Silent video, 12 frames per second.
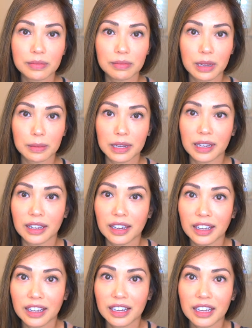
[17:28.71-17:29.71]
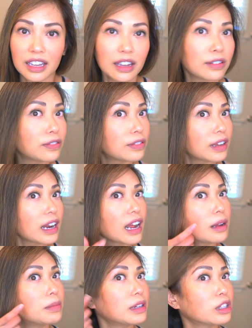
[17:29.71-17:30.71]
maybe if it
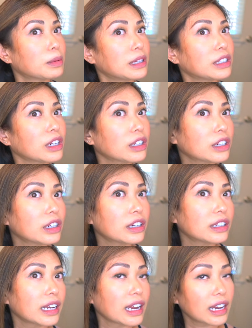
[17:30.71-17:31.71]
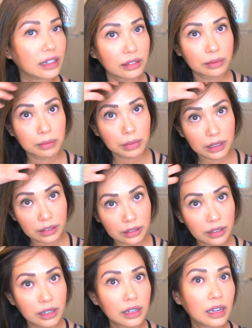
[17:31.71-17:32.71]
had been a little bit darker and I had
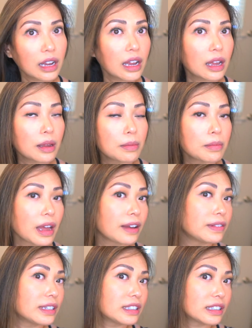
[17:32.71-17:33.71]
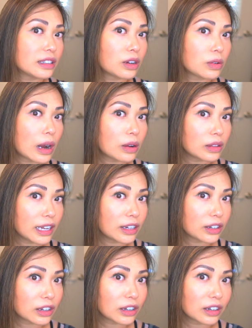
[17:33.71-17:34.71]
been having to go out
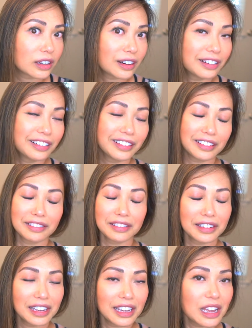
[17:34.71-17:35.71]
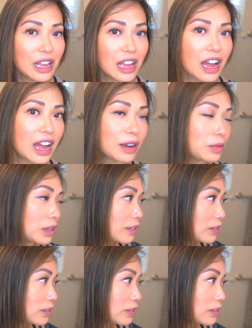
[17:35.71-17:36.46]
later, I would